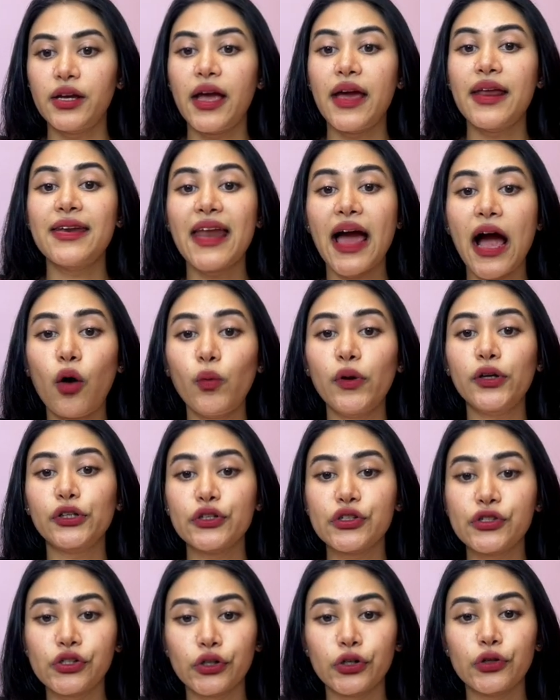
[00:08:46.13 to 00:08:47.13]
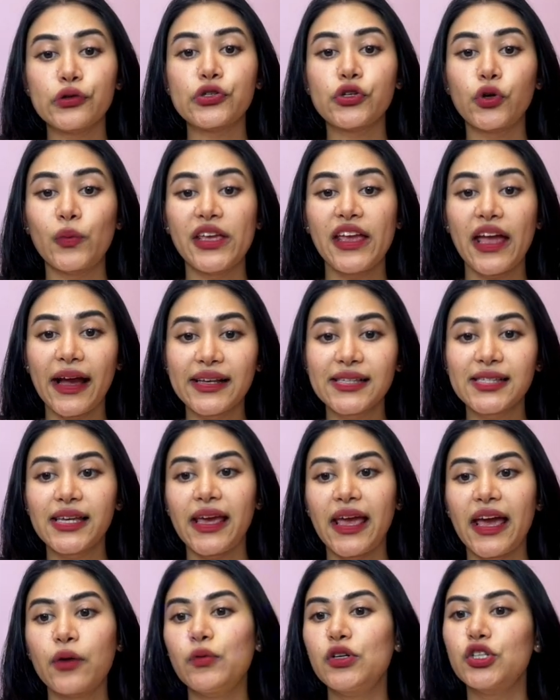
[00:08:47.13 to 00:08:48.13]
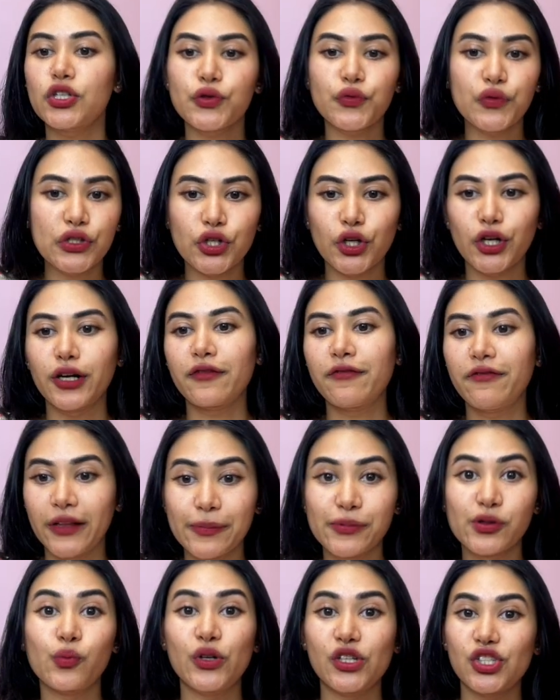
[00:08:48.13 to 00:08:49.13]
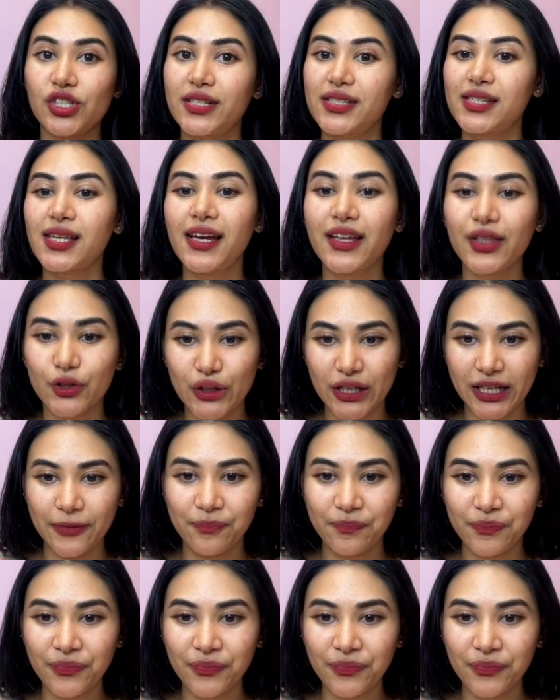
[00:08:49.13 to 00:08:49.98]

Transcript: And now we are 0, so we exit and we just return flips, which is 3.